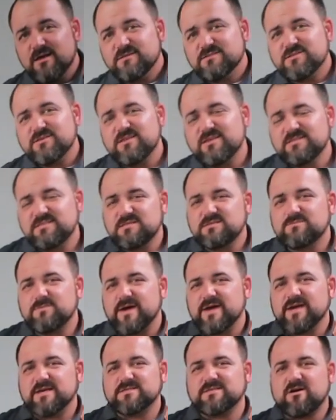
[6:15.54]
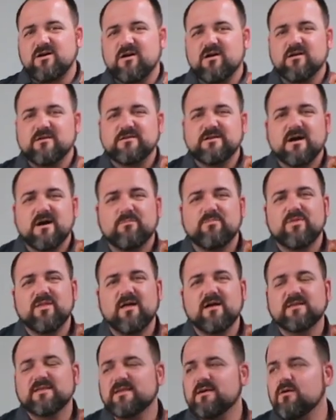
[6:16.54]
So this is my guitar, not
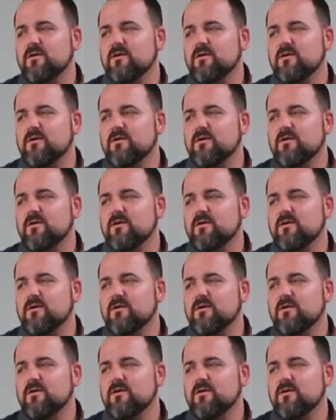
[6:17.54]
plugged,